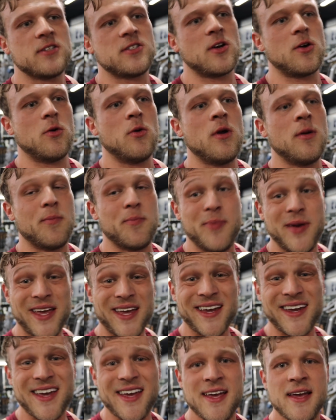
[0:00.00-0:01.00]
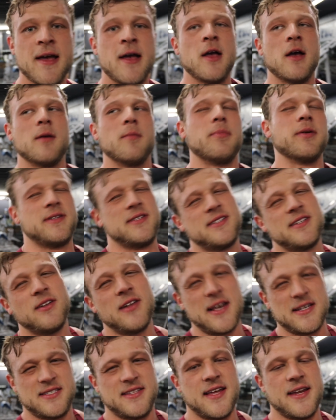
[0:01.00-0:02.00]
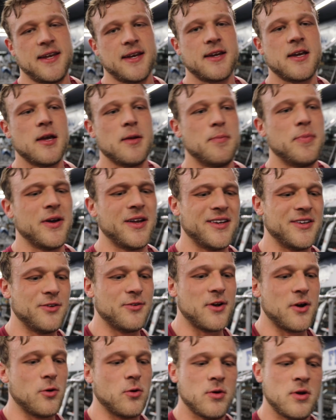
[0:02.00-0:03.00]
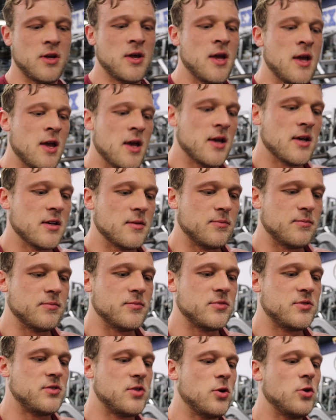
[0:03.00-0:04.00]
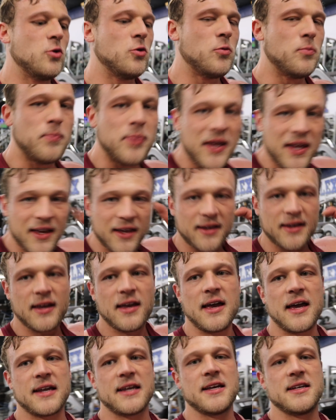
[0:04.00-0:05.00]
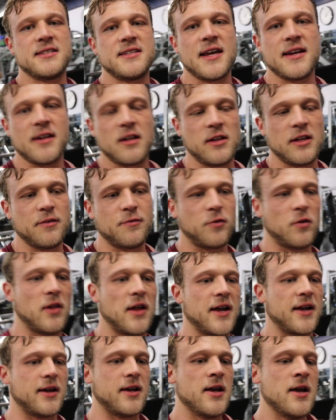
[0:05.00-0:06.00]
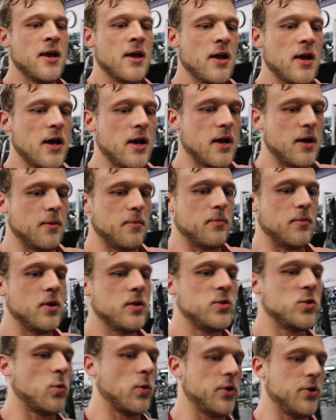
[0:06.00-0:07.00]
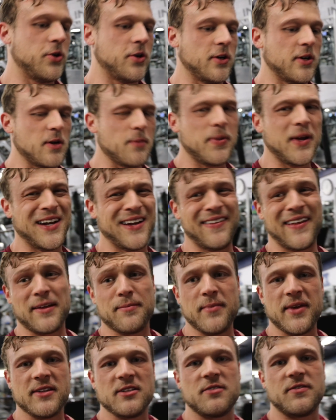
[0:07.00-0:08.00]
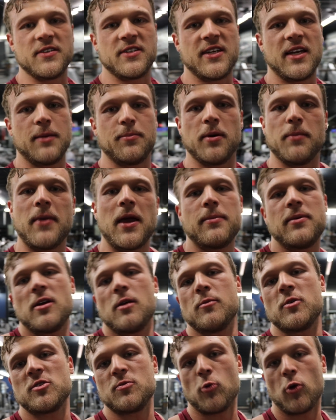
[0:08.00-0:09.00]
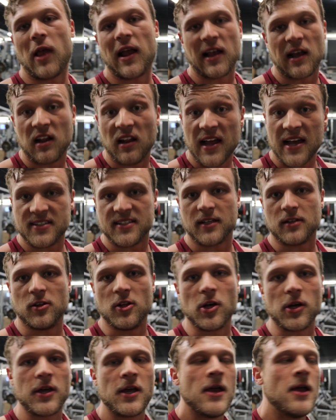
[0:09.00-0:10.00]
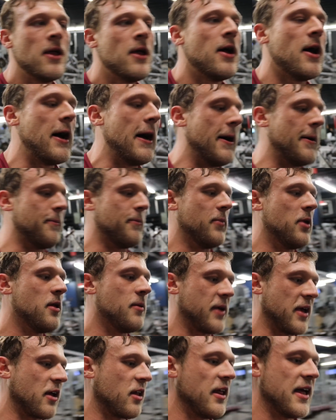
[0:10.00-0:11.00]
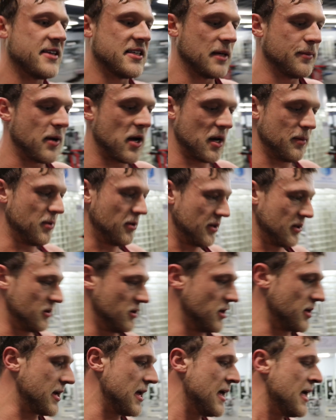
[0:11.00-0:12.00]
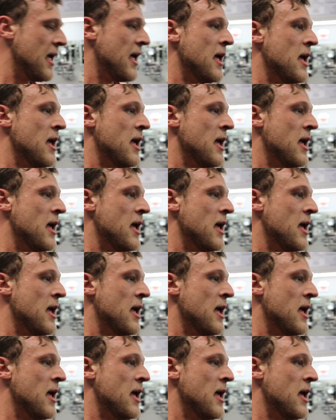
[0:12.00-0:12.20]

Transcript: So big but still aesthetic, but you know, too big, I guess, technically for like to where you could compete at like men's physique, but maybe almost more like a classic look, like a classic bodybuilding look.